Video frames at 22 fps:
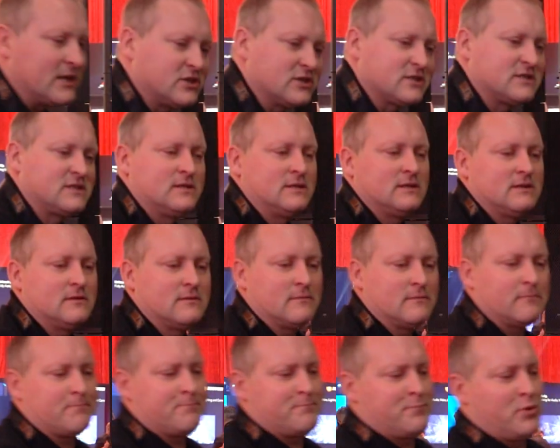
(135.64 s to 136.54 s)
just
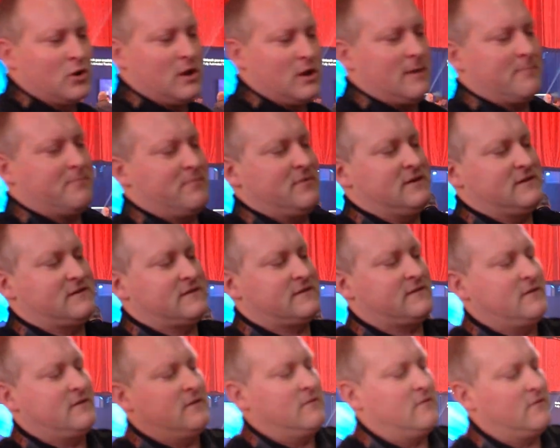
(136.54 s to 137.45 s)
pull up
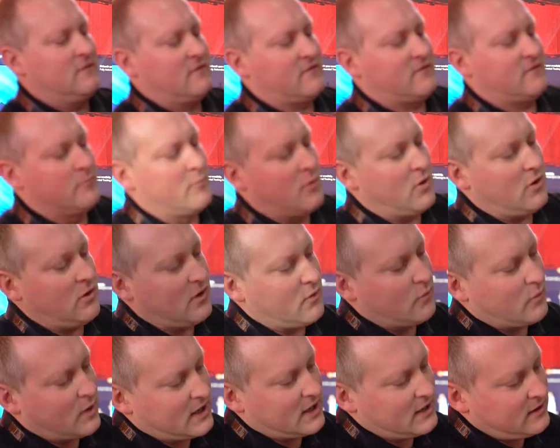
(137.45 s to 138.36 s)
this smaller
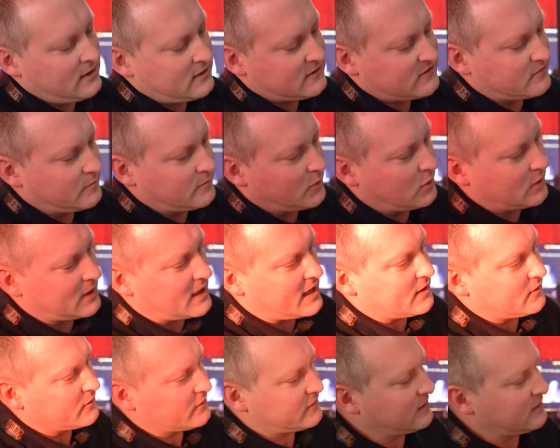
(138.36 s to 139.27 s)
one, smaller
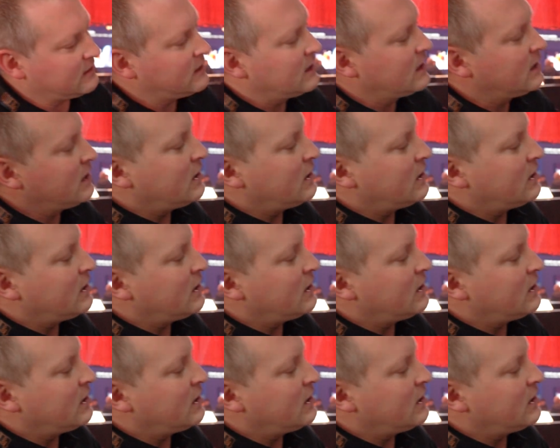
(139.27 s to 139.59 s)
housing.